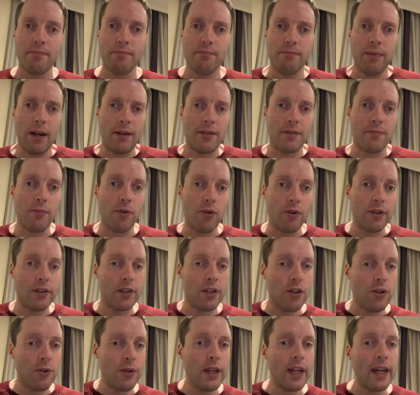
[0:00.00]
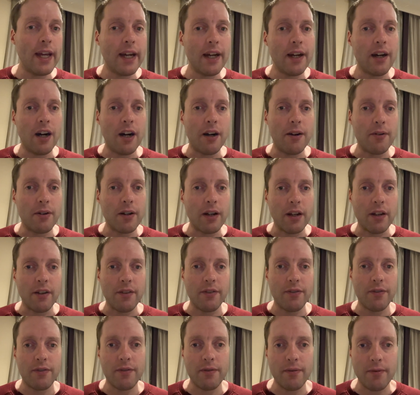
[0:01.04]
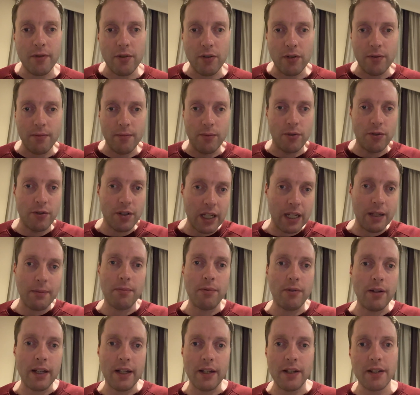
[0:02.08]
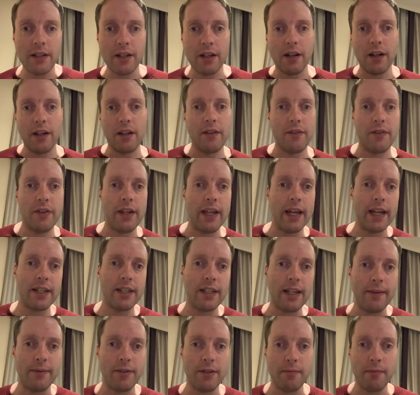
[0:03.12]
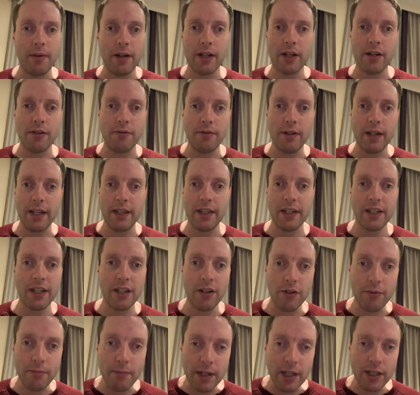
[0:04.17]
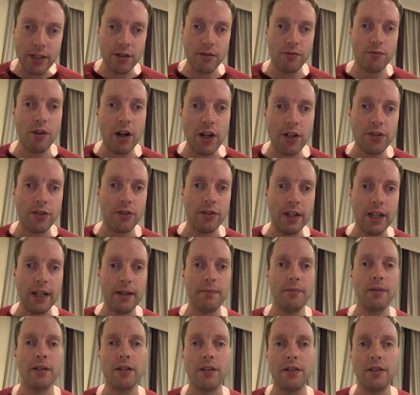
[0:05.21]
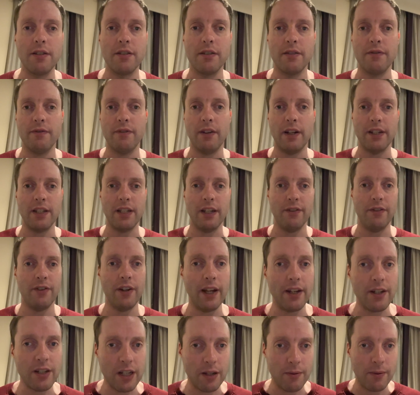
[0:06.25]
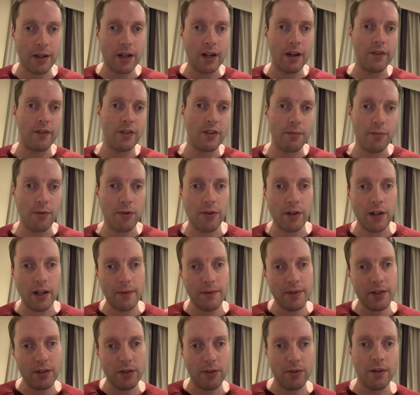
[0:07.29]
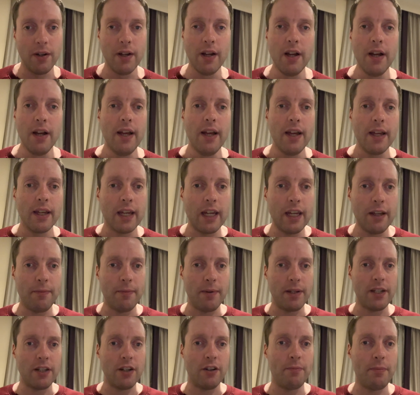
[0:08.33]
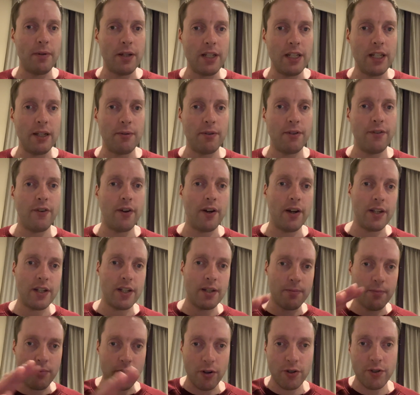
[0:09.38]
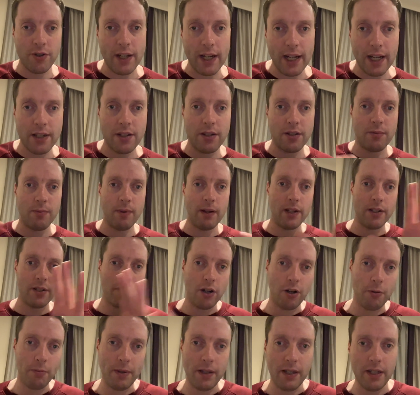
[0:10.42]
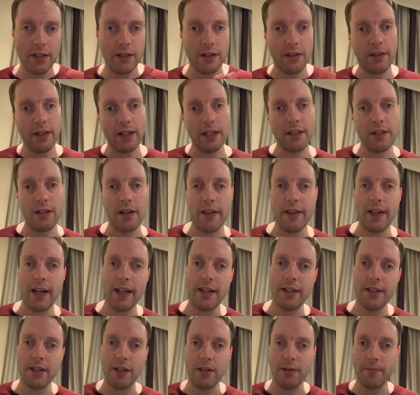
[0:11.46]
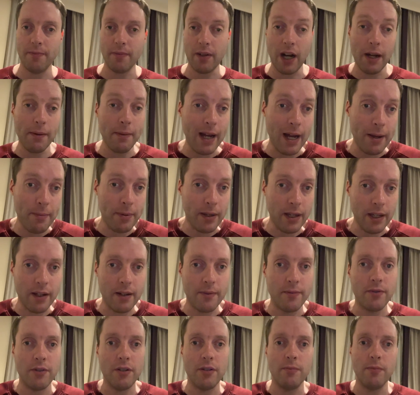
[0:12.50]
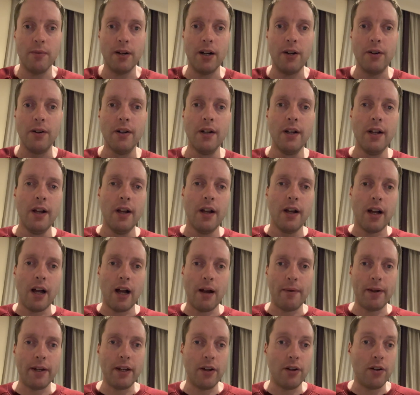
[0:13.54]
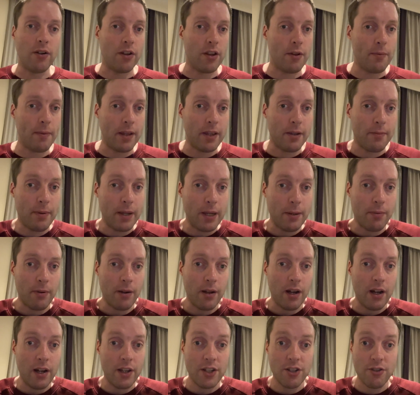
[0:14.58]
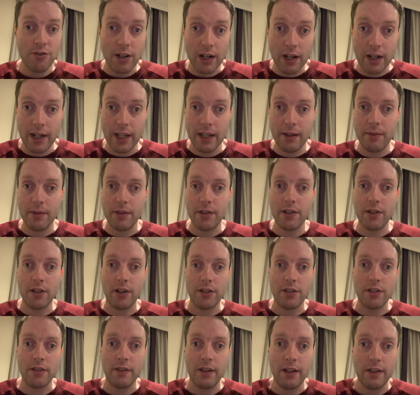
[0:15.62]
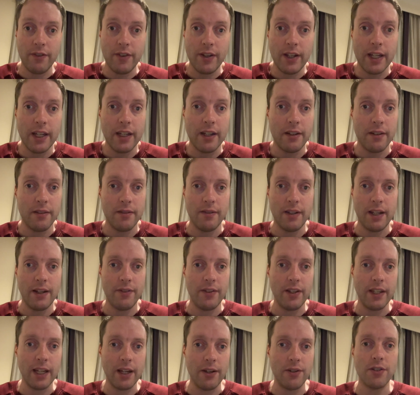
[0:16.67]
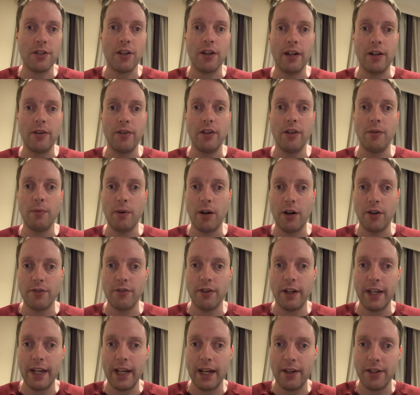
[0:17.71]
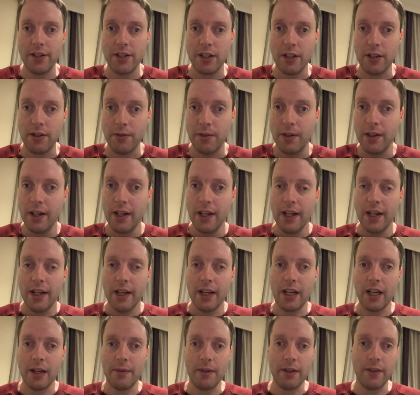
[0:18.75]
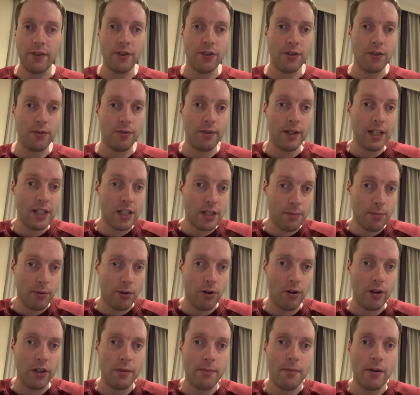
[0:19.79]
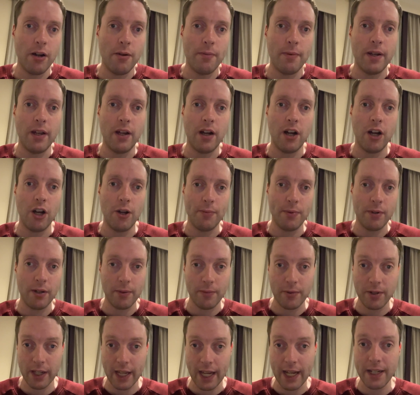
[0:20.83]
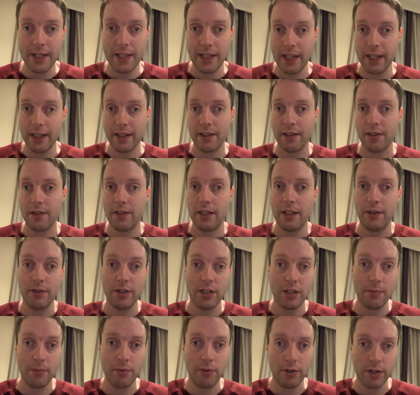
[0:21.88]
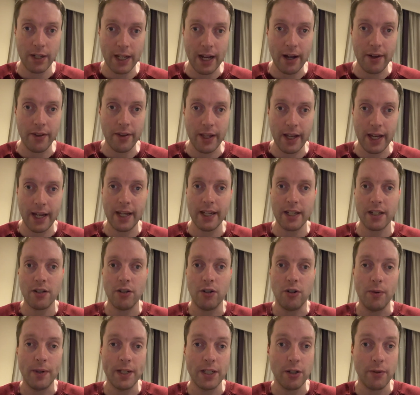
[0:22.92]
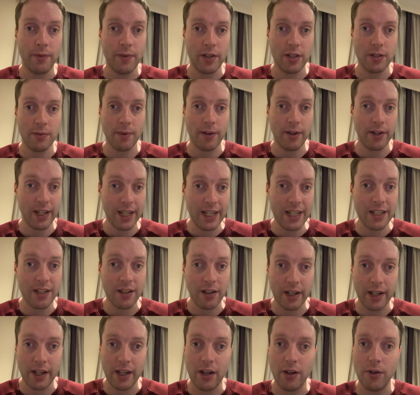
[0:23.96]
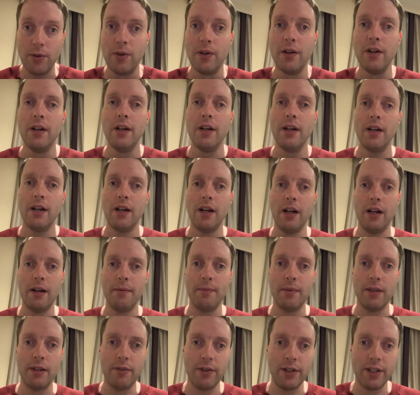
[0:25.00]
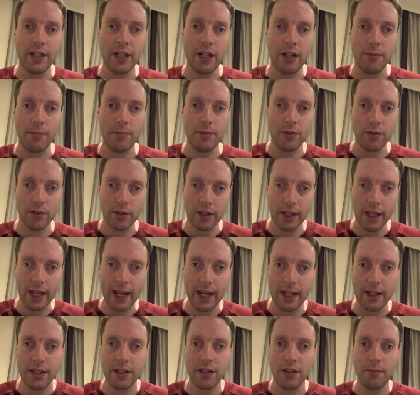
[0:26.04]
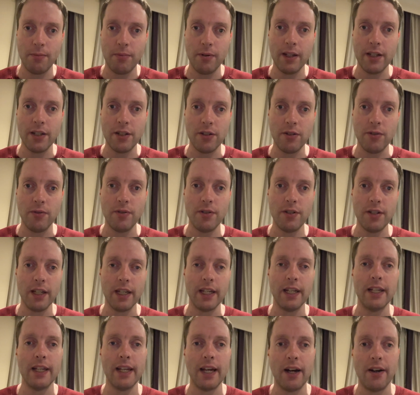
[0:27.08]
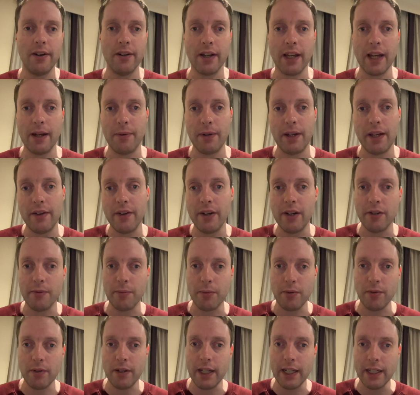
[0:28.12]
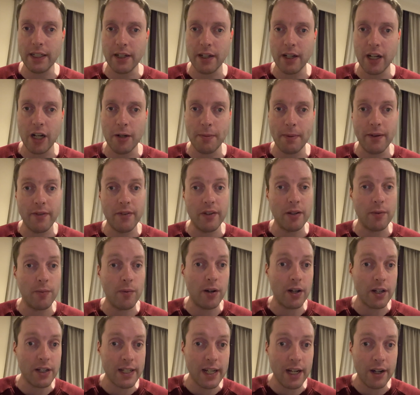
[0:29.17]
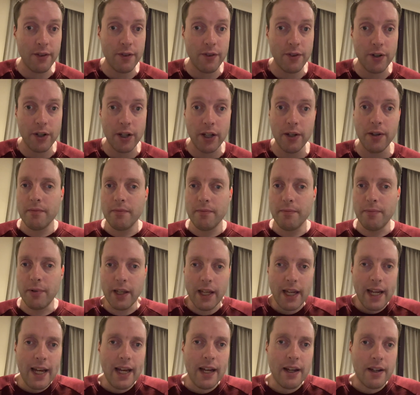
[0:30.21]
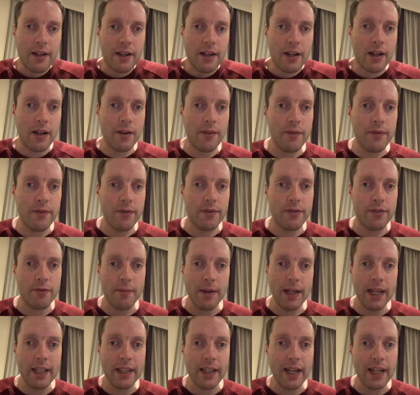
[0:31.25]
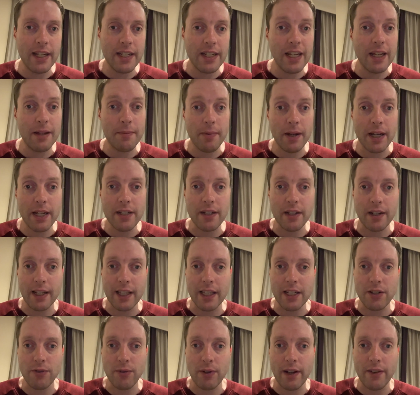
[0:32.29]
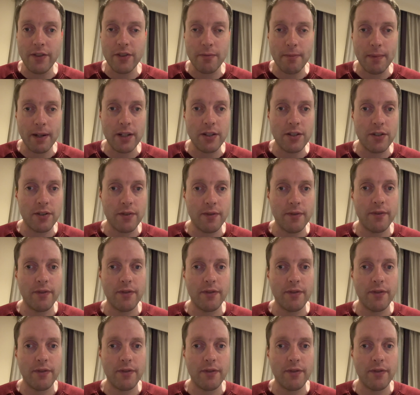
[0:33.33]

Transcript: perhaps more in the new year, I'll kind of look more deeply into kind of the next steps in my career. There's no immediate rush on it because, if I say, financially we're comfortable and I'm still keep myself busy with various projects as well as hobbies and things like that. So I'm happy, I'm doing well. Um, I know a lot of other people are struggling with cost of living and everything else going on in the world right now. So um, if you need support at the moment, I hope you're able to get it because there is support out there. It's not always obvious where it is, I know, um, but there is help you can get. So please do seek it out and get whatever help you need. And I hope everything works out for you. But yeah, um, for me, that is it. Basically, that's all I have to mention